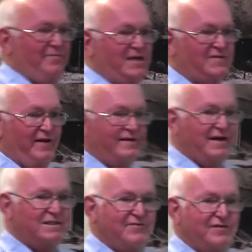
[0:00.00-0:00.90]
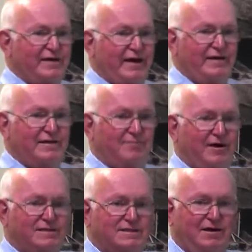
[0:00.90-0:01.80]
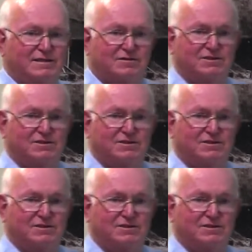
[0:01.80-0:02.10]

But it's fantastic for taking the mine sites